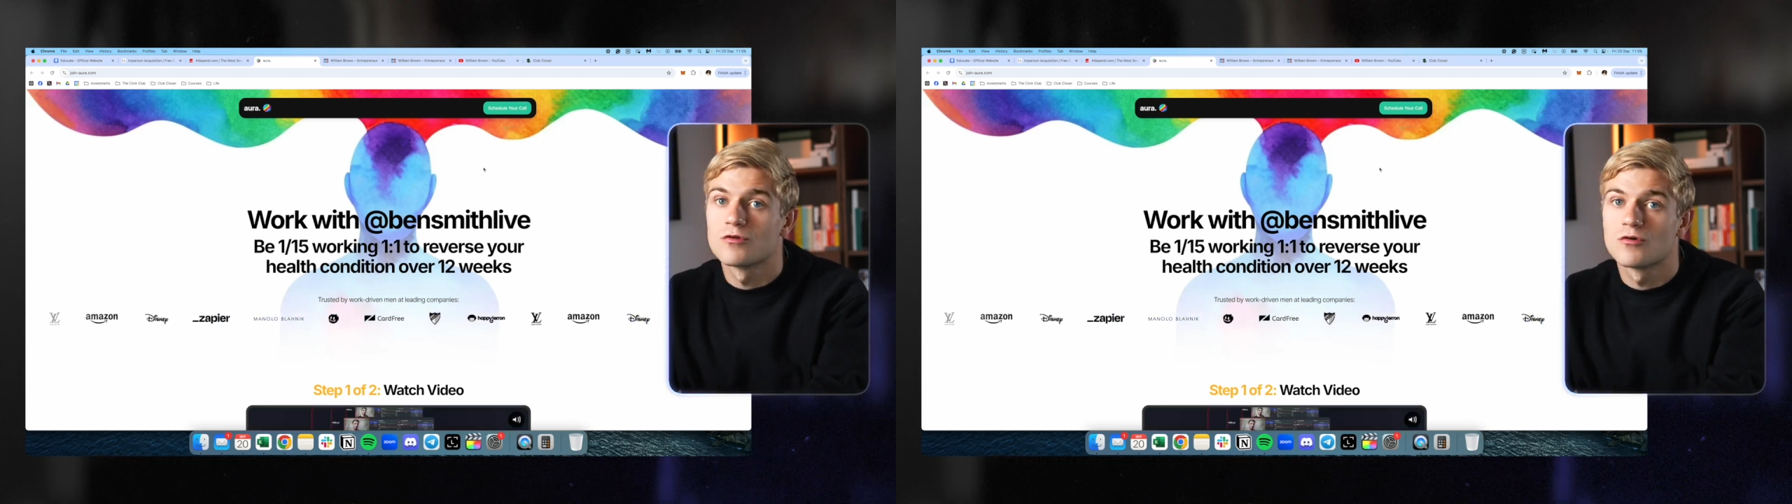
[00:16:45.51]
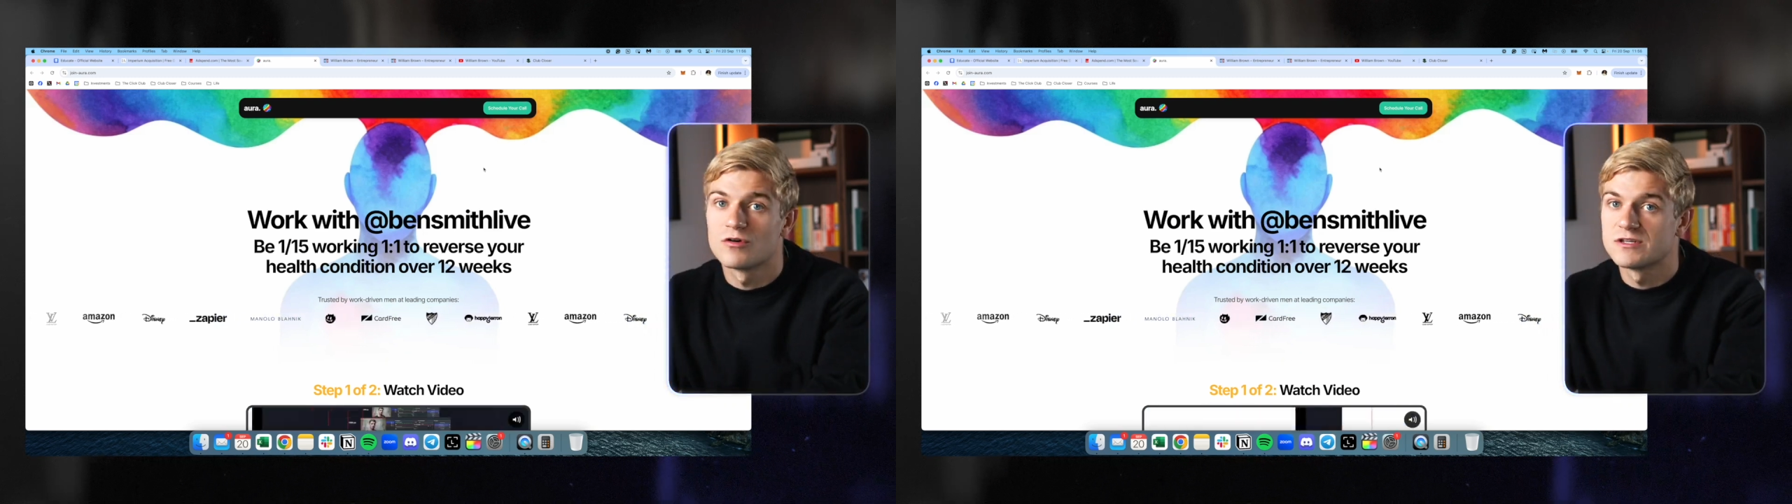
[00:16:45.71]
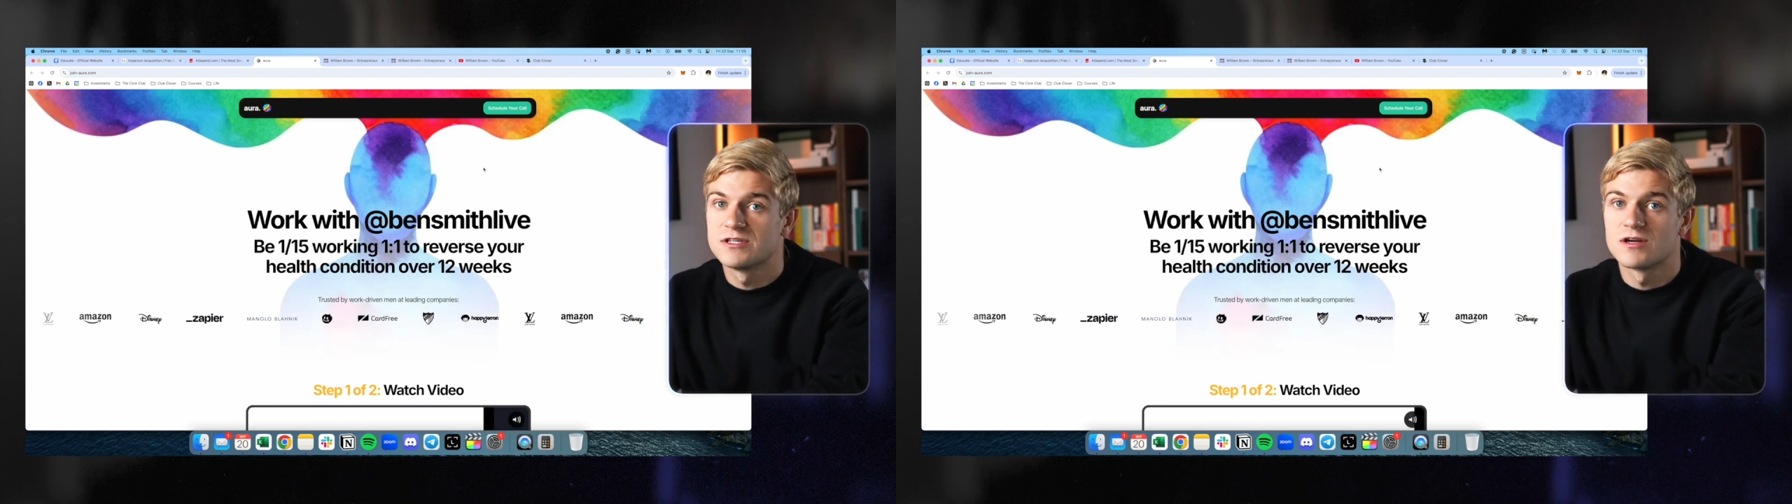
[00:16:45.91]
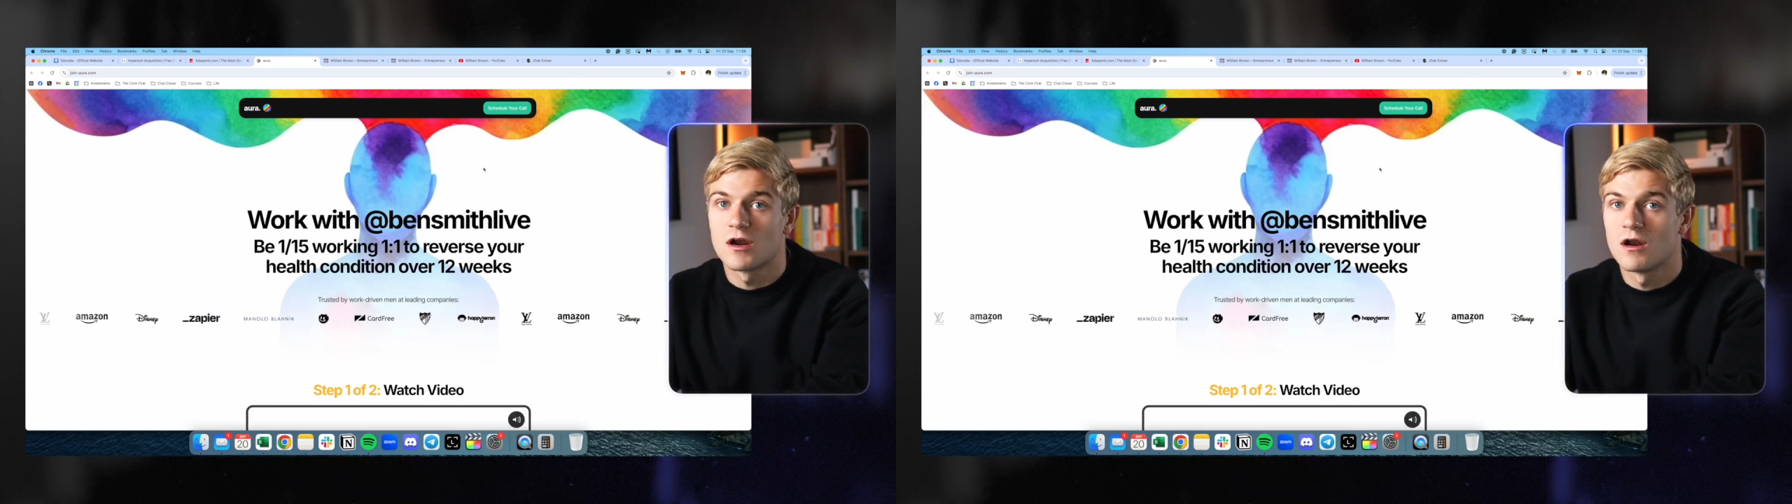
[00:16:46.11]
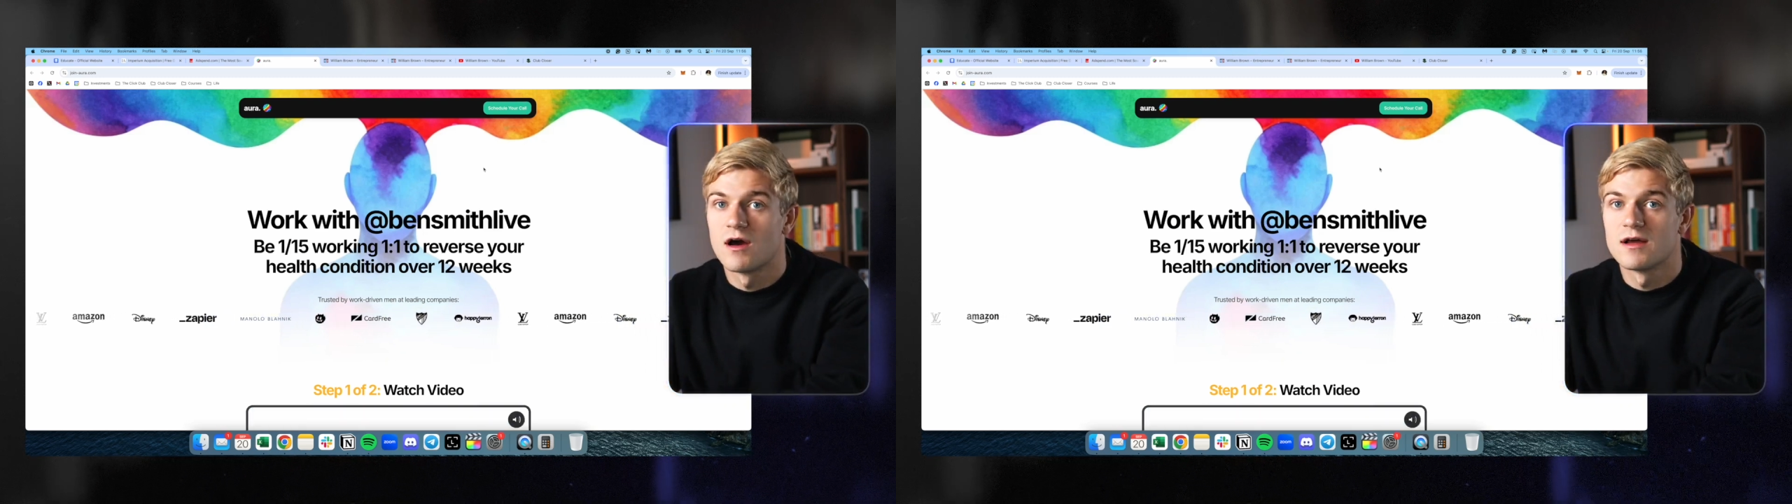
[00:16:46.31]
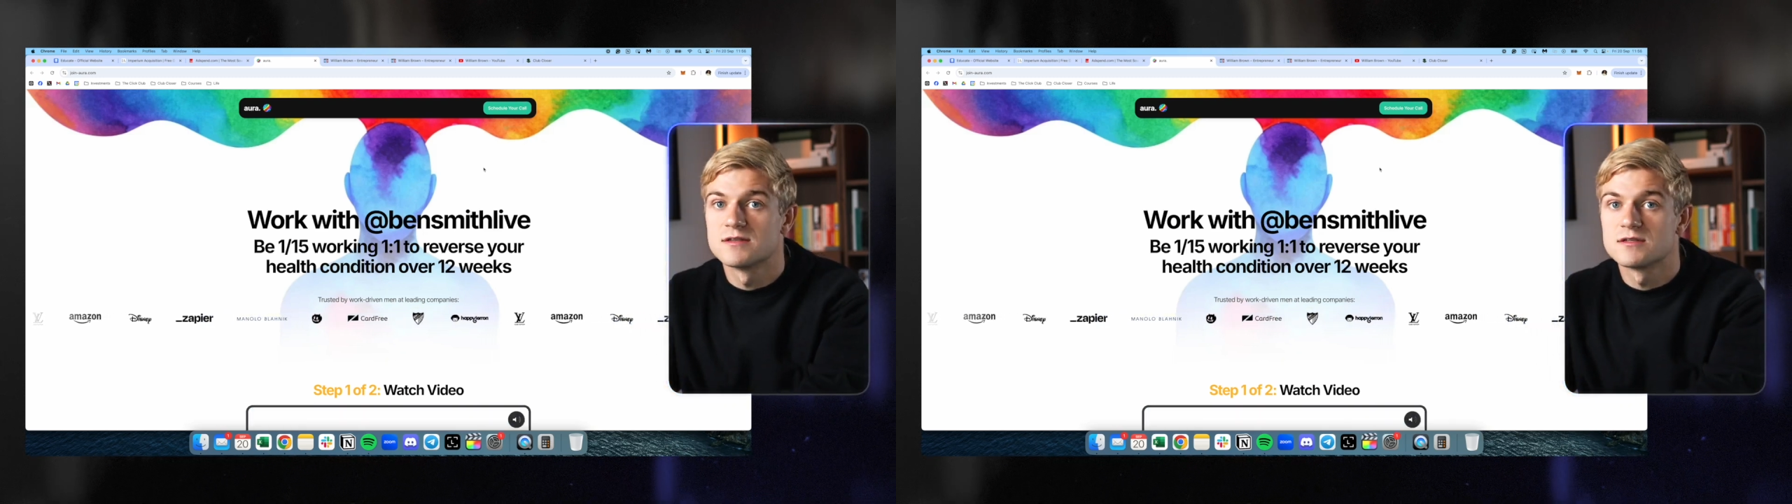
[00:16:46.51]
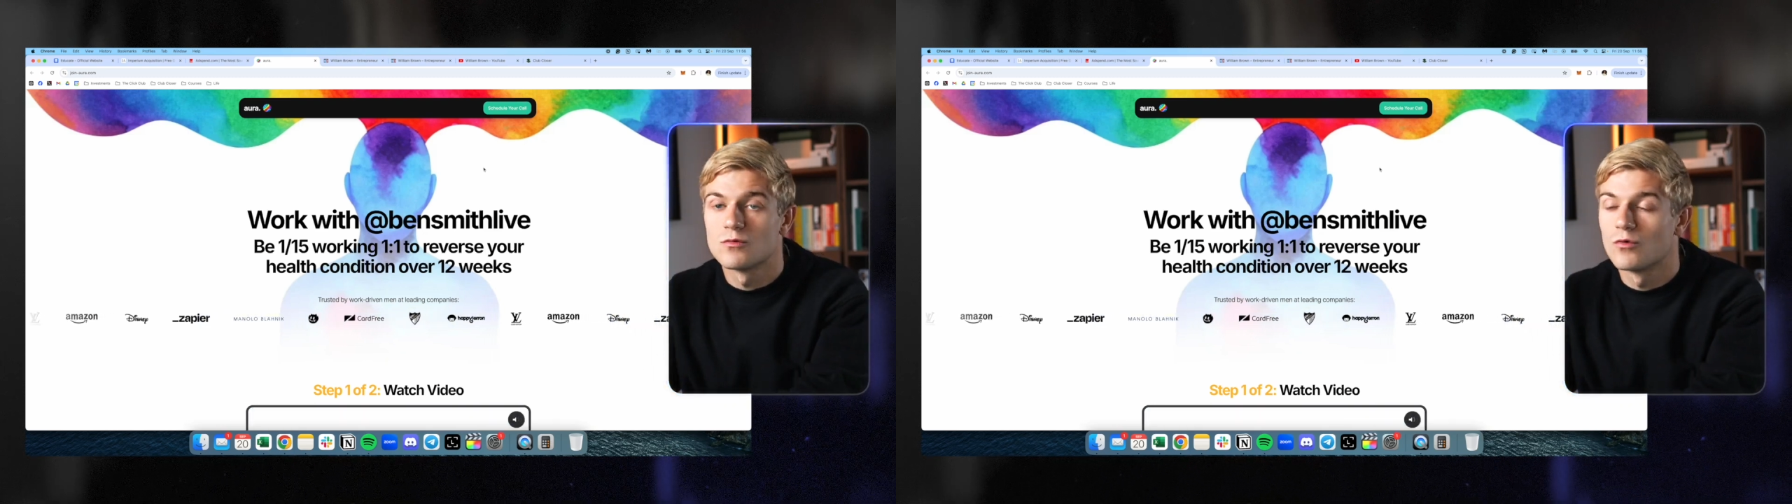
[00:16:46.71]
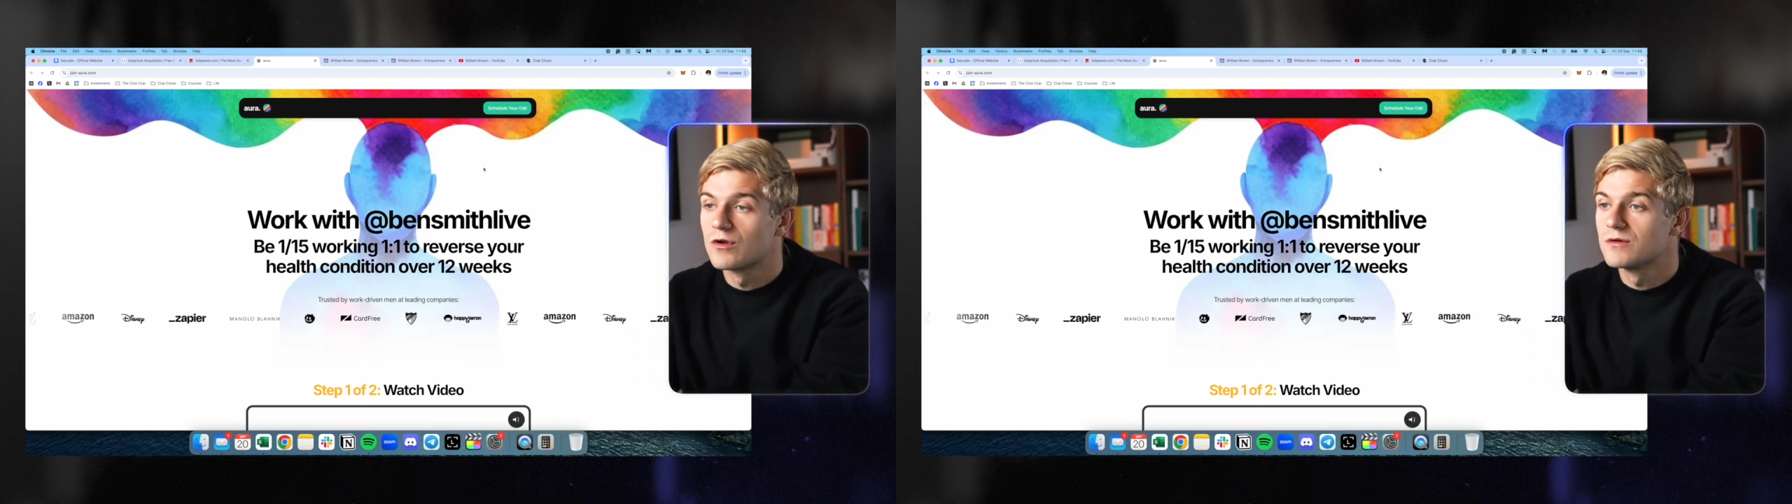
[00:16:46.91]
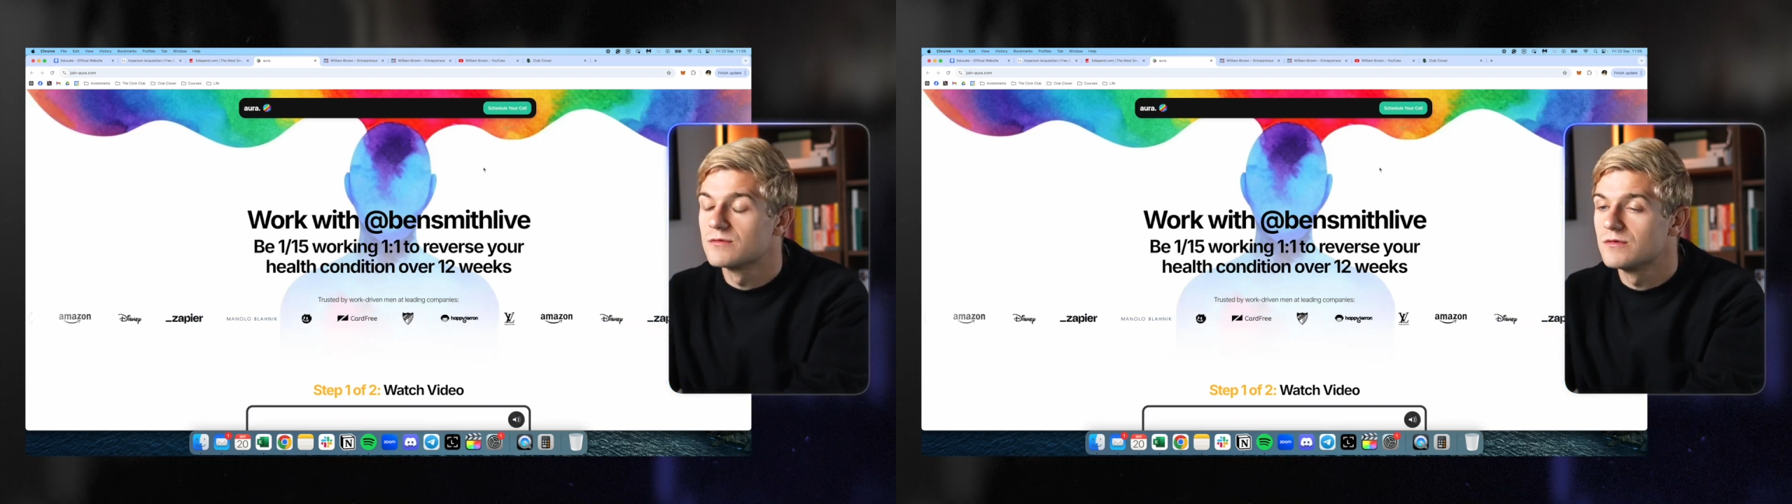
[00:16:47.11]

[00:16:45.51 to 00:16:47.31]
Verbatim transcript: with Christian clients that want to,